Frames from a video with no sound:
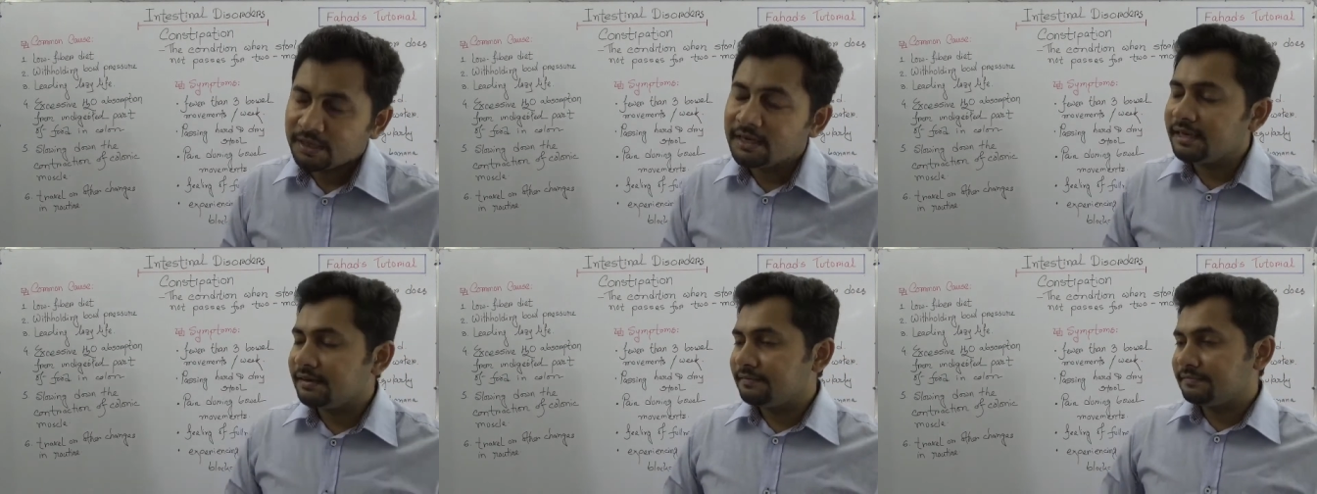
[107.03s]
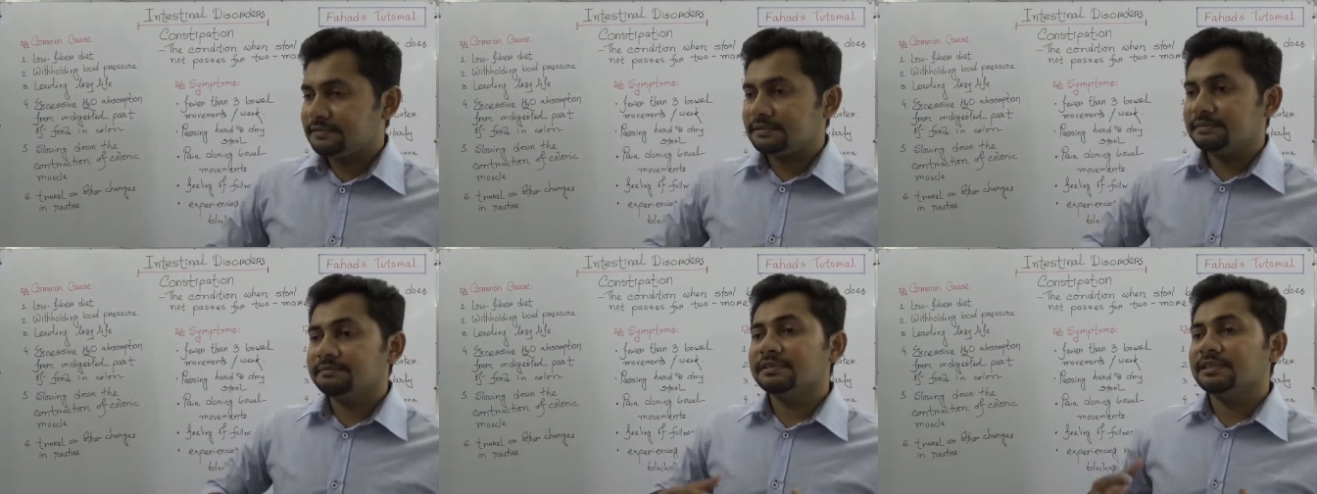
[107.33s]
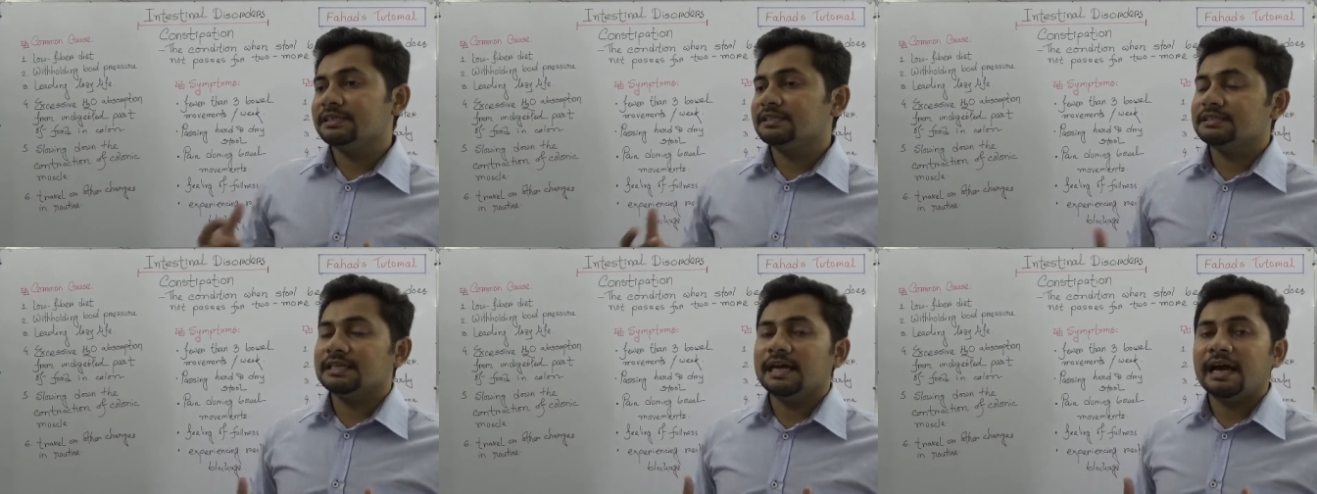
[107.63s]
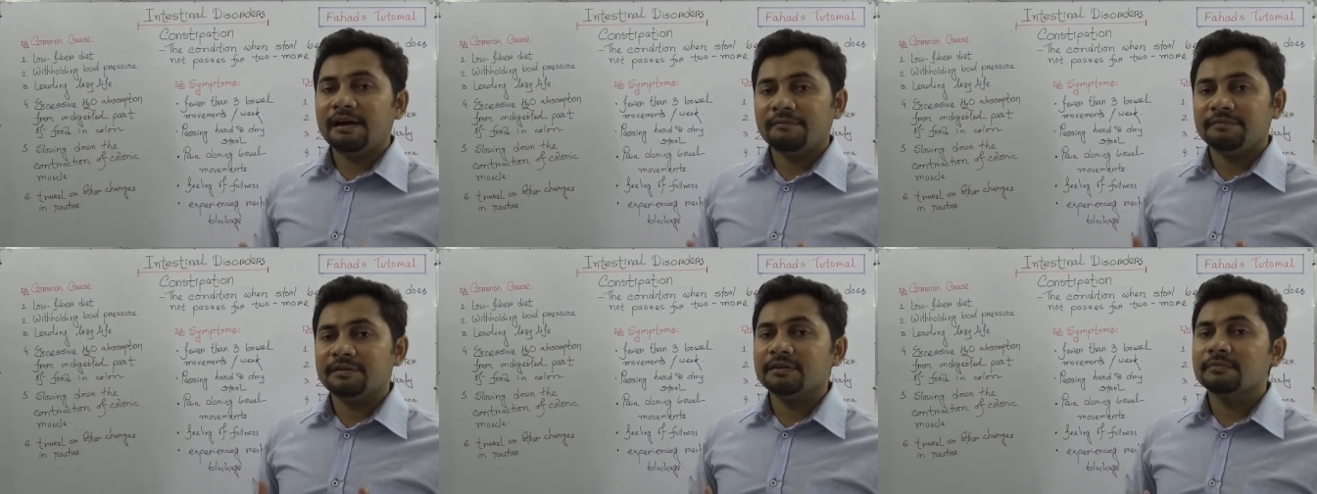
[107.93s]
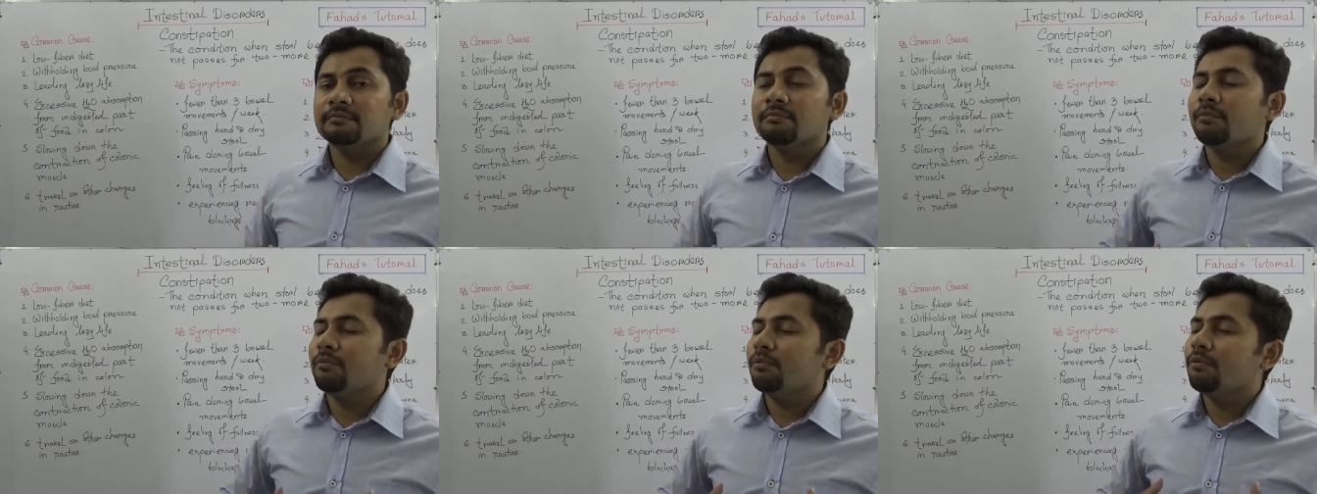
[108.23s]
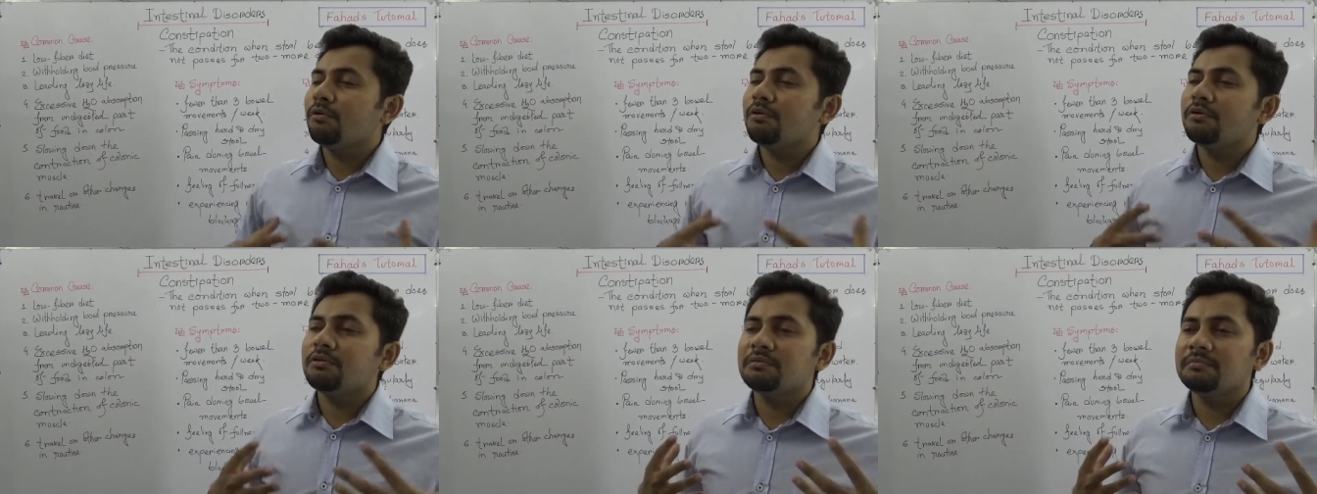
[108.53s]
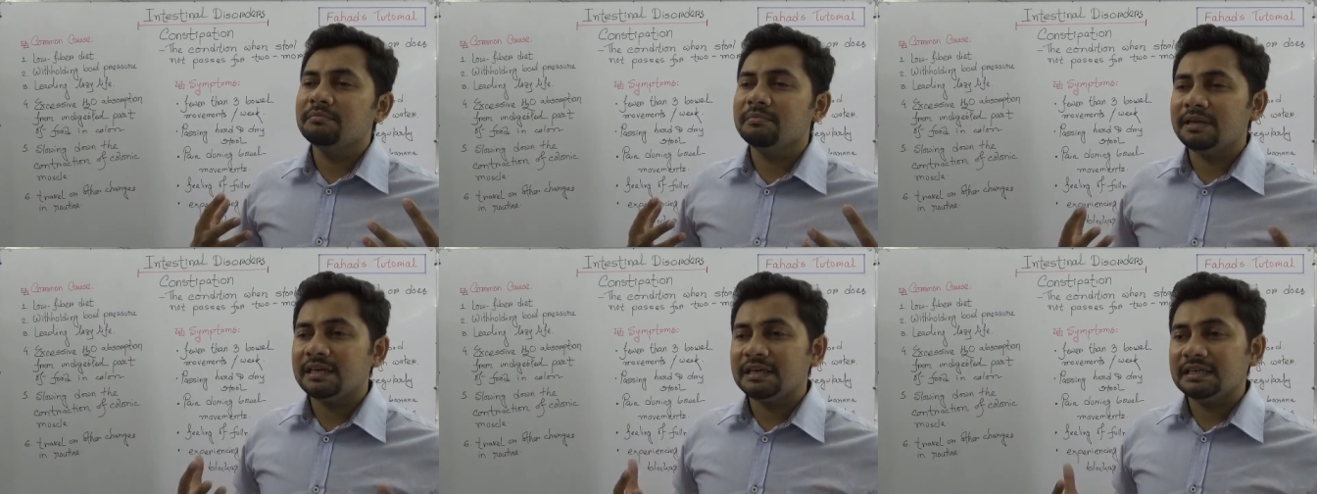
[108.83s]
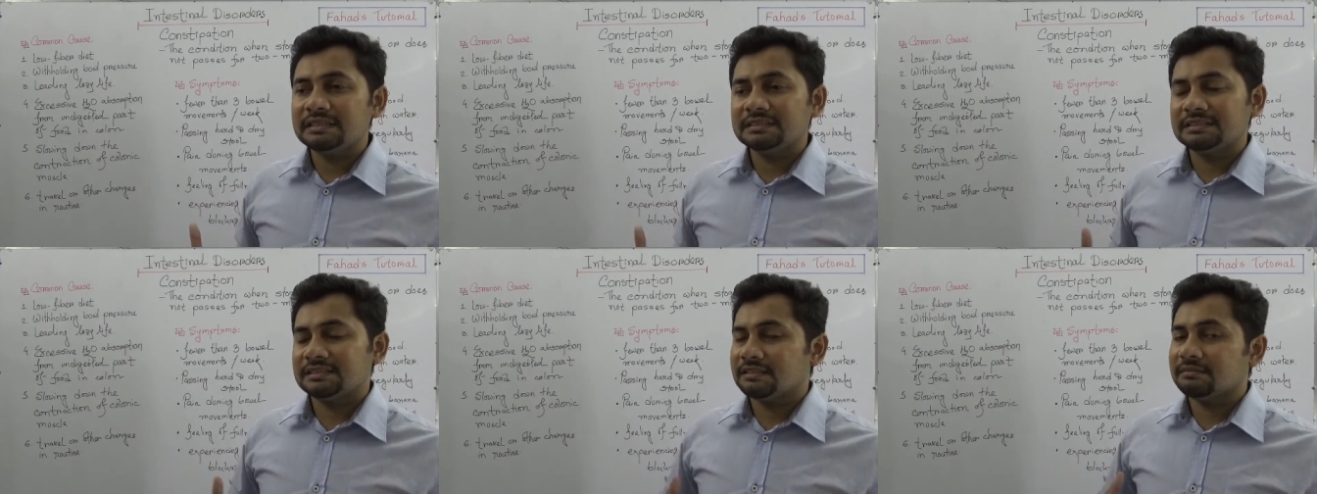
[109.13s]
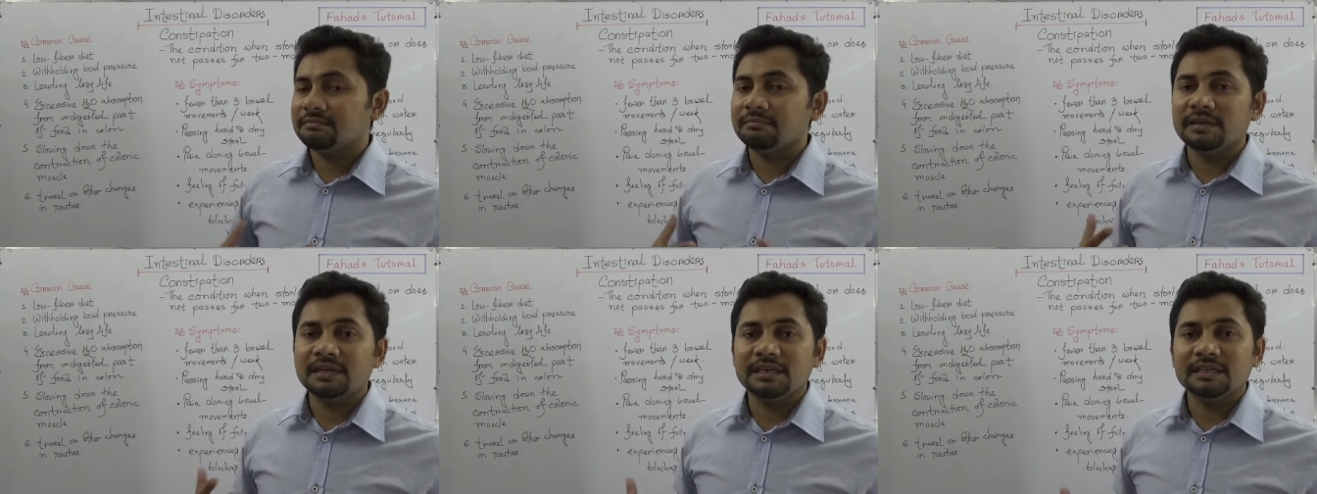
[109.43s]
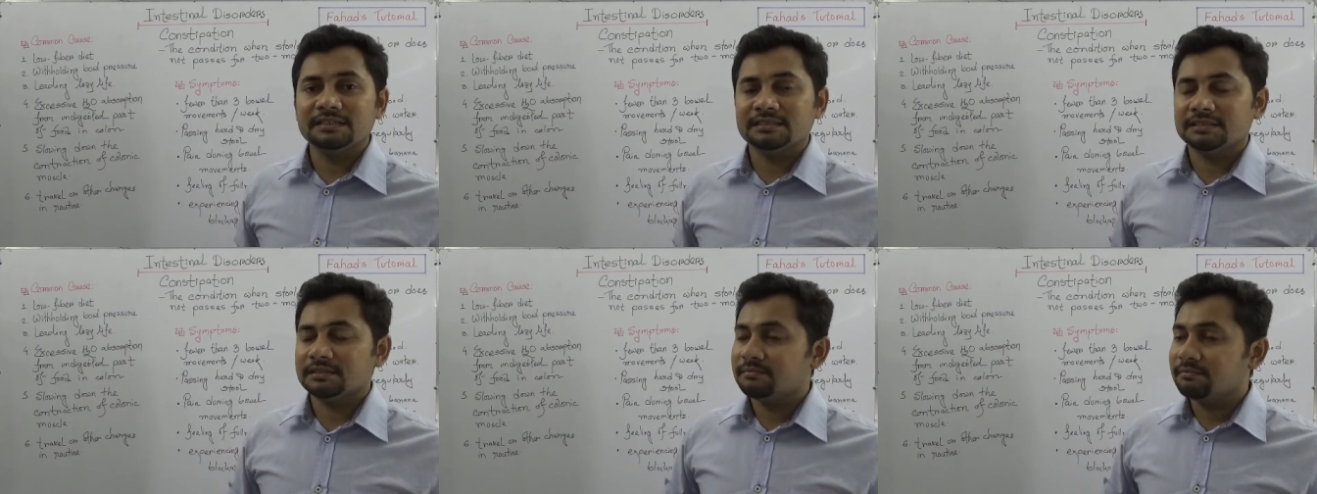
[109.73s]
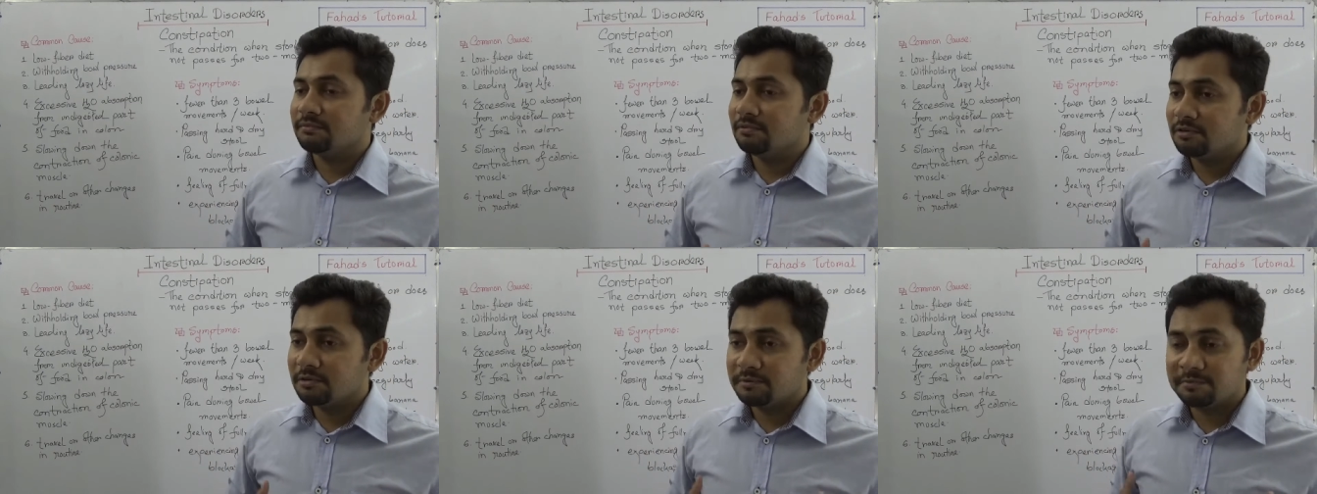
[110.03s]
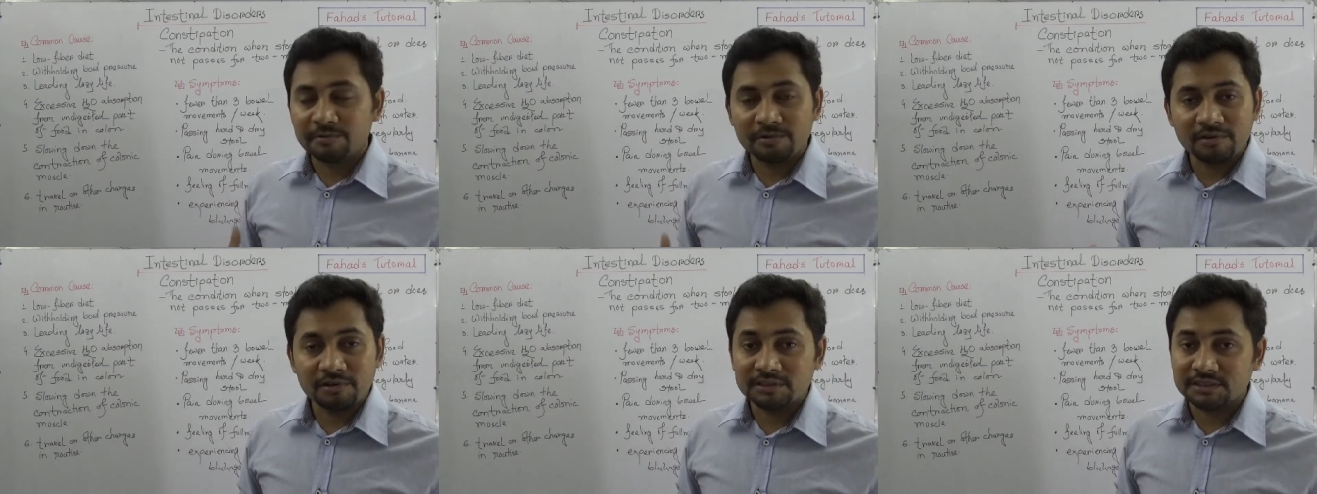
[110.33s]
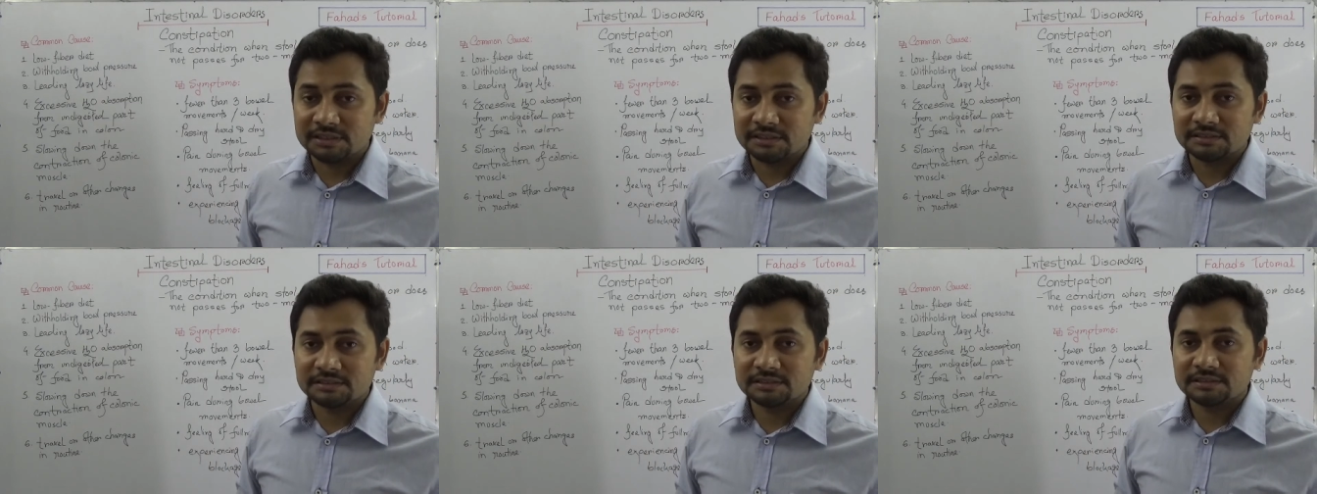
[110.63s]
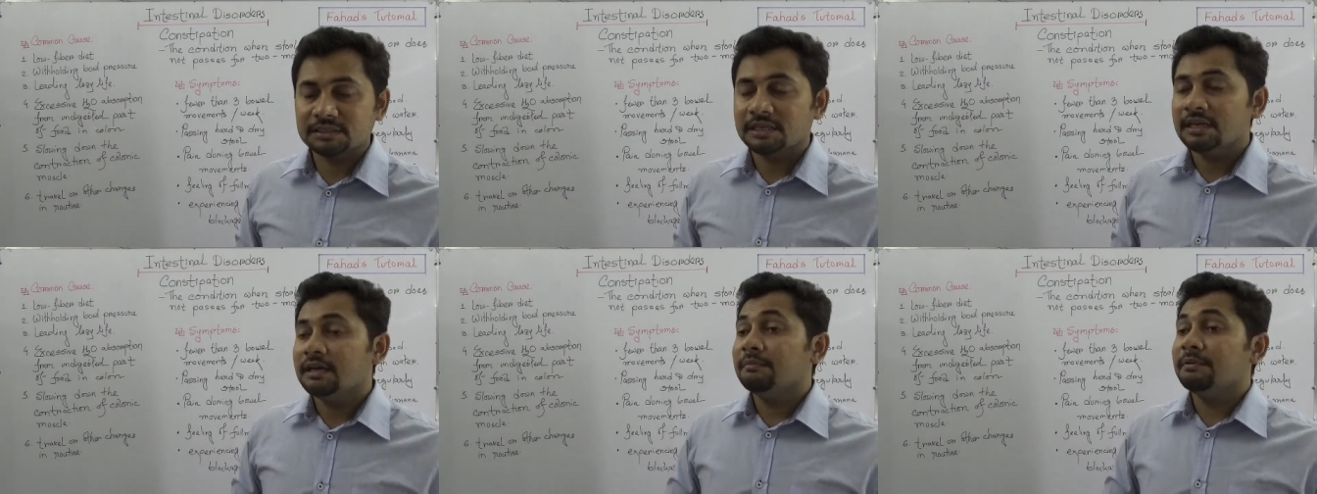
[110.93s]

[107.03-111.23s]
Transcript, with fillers: if somebody is having more meats and meats and more proteins